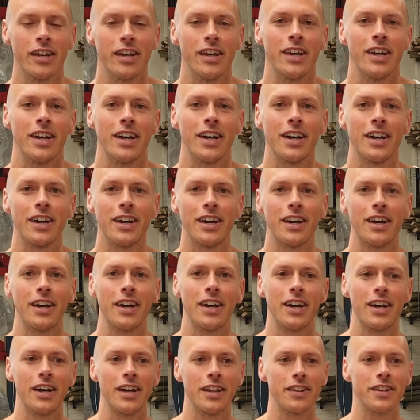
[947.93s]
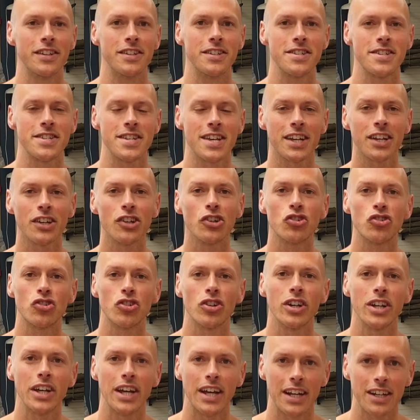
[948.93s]
and the second
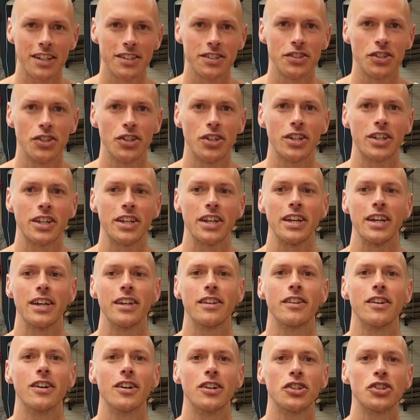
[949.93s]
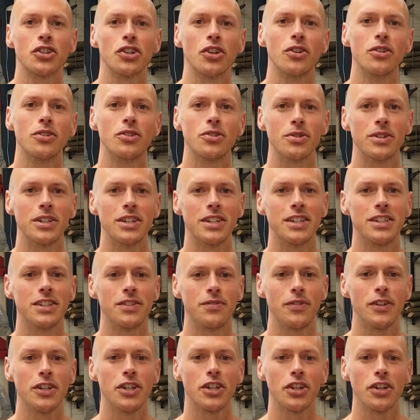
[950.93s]
TRIAC circuit that I showed you in this
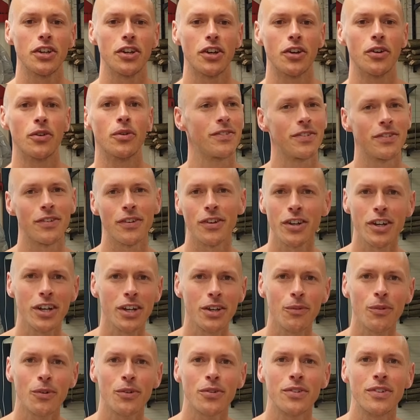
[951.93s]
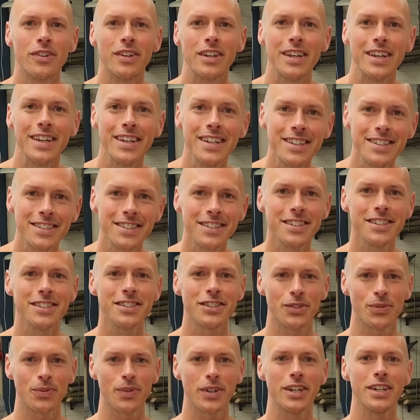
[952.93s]
video certainly wasn't the
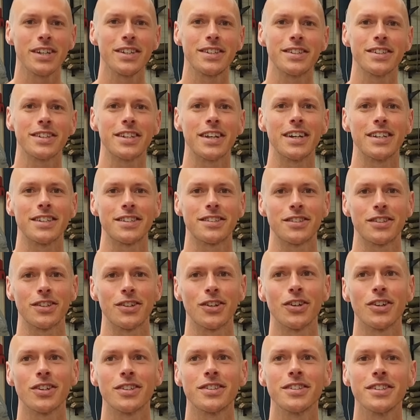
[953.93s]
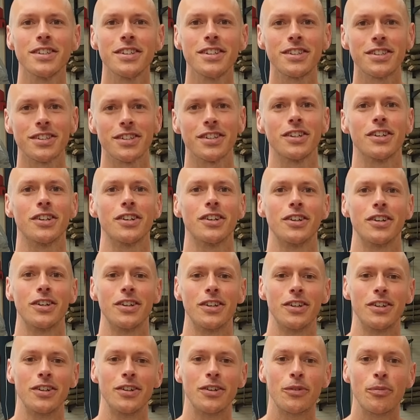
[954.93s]
easiest way to get started
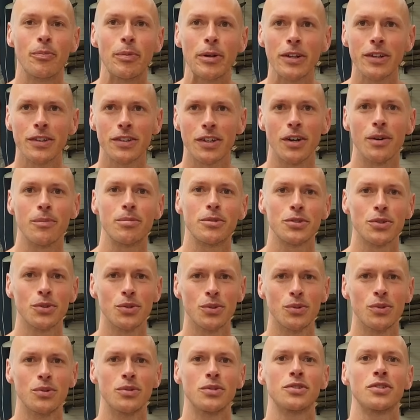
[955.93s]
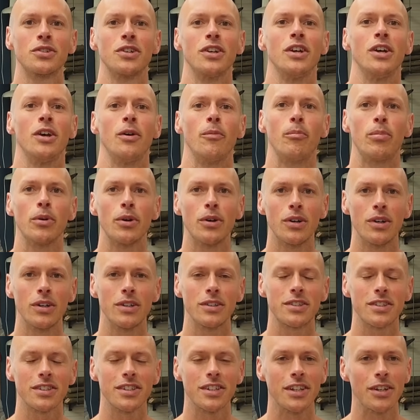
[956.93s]
and build up tools,
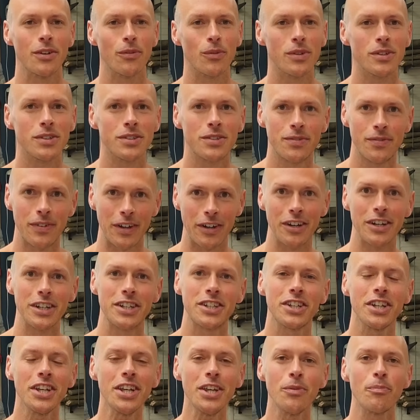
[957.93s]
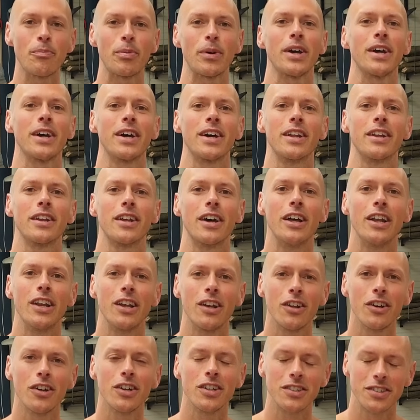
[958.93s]
but it was very cheap and I
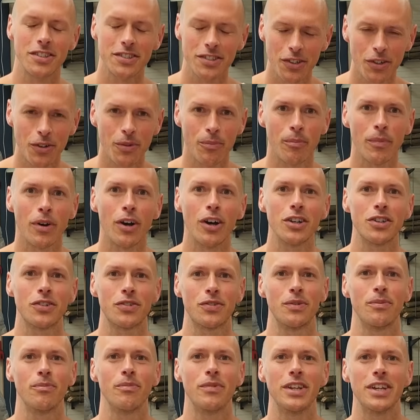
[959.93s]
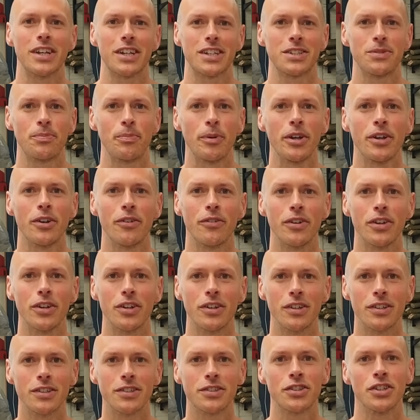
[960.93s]
learned so much from the
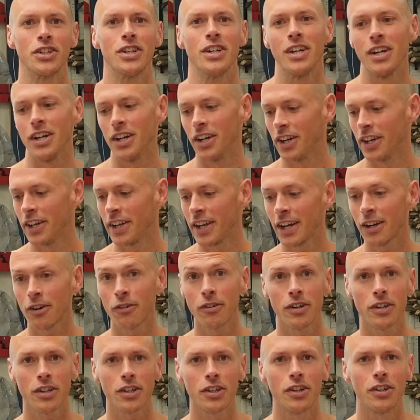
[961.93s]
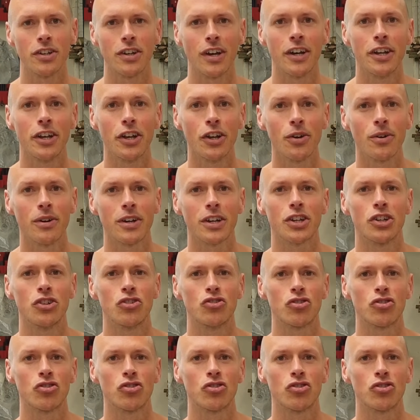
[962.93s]
experience. And now I can, I know I can